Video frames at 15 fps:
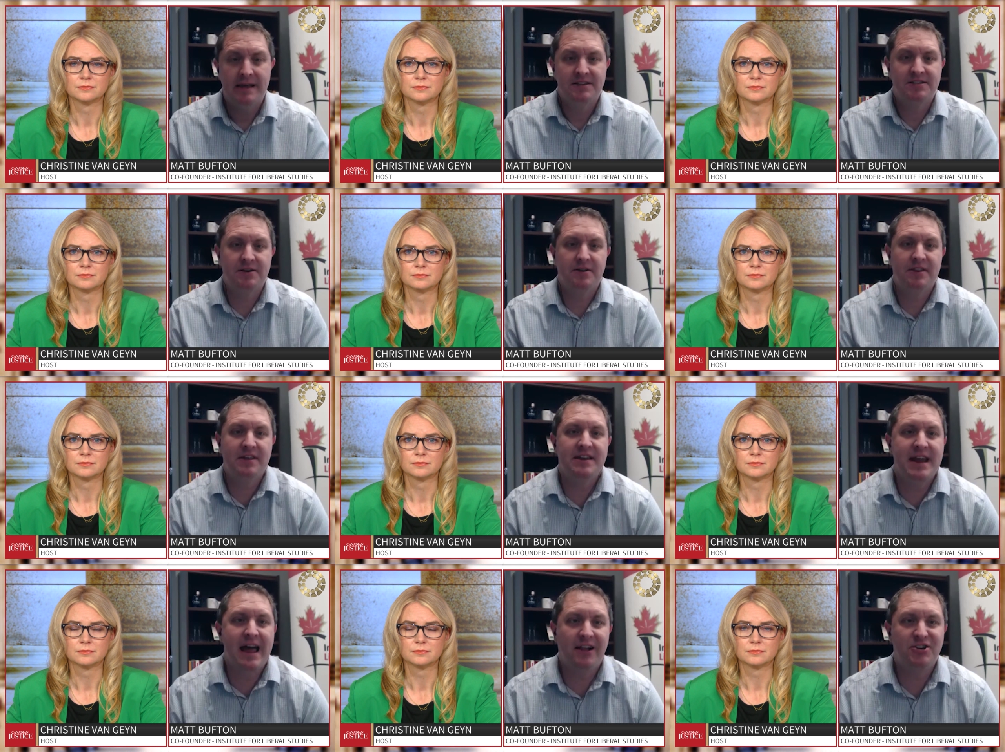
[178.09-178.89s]
Speaker 1: So
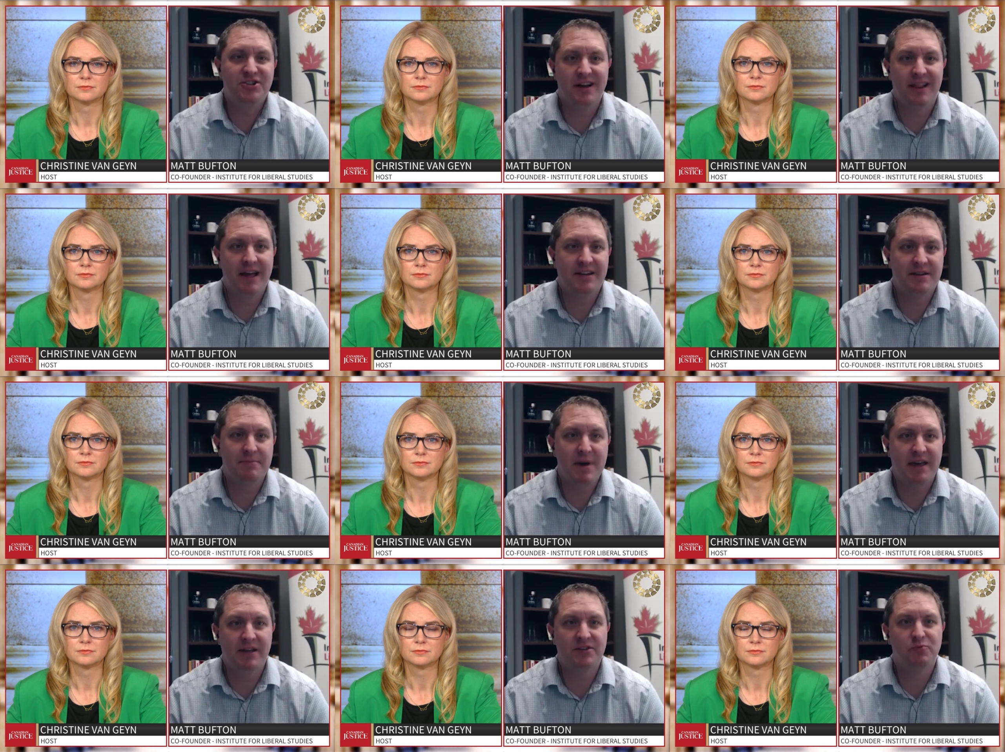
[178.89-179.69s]
the analogy I like to
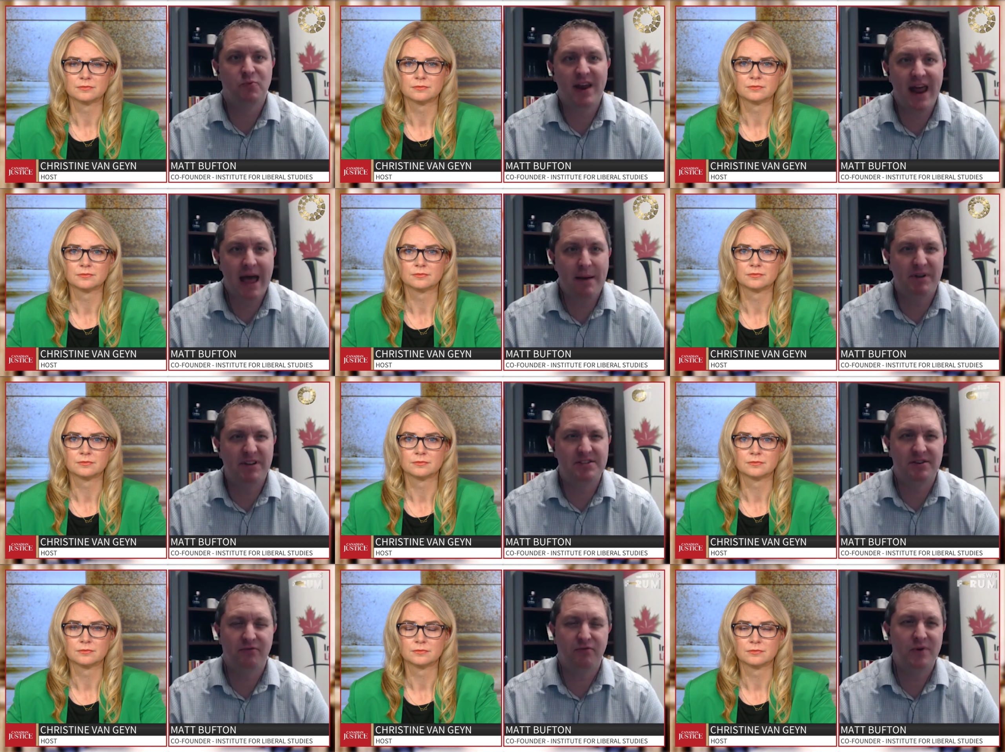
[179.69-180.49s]
make is what
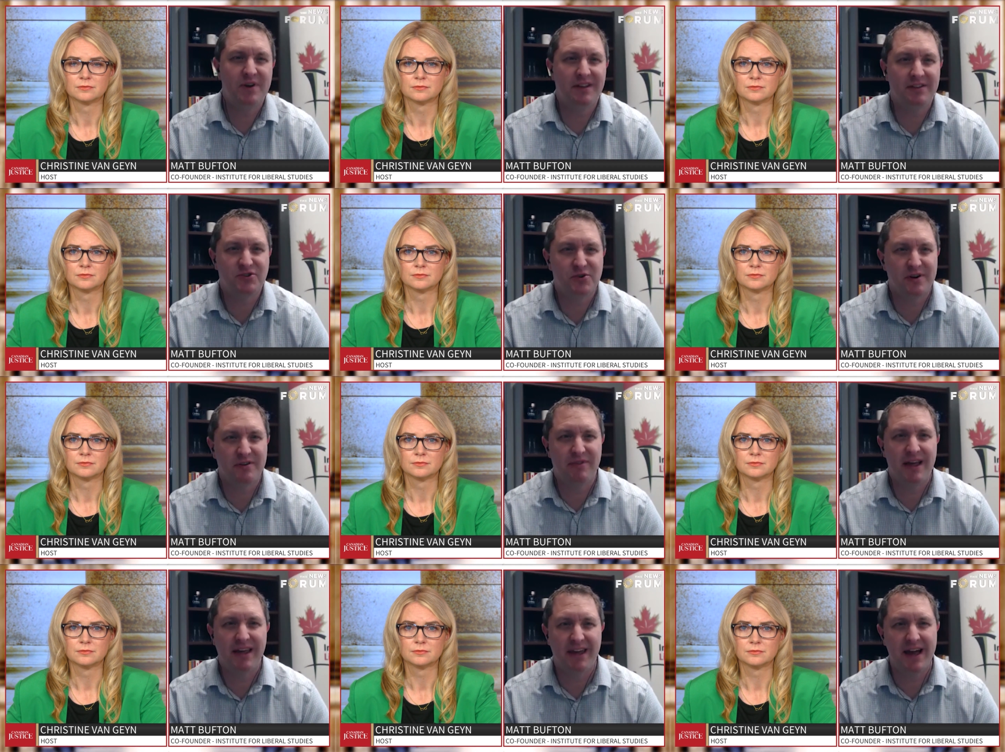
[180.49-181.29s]
happens if we sort
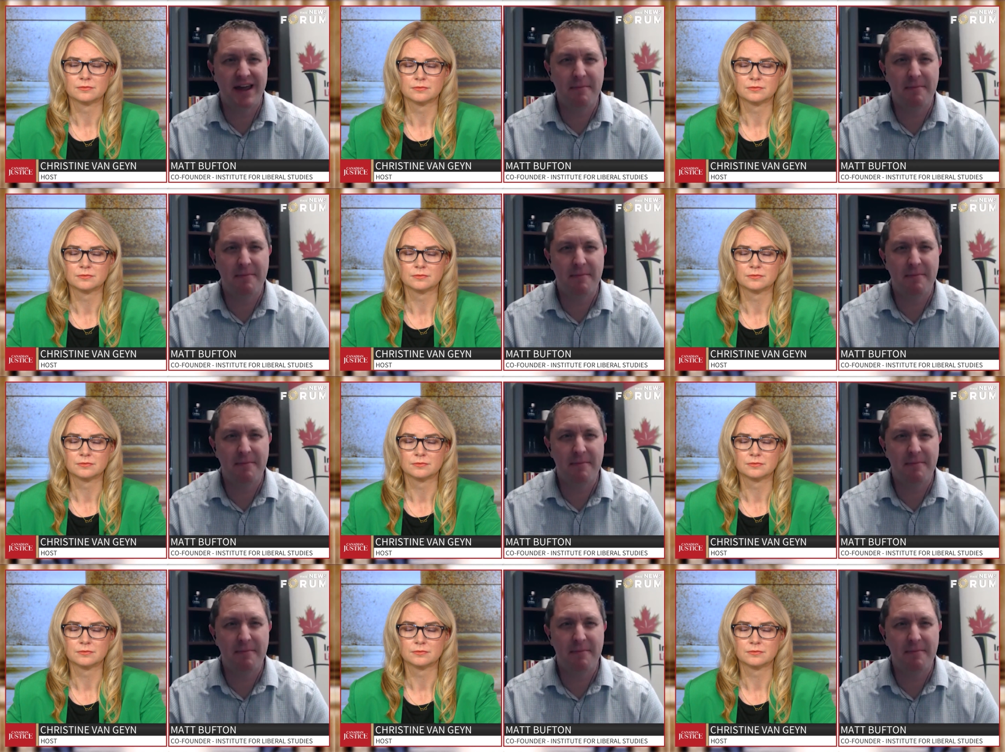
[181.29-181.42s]
of like kind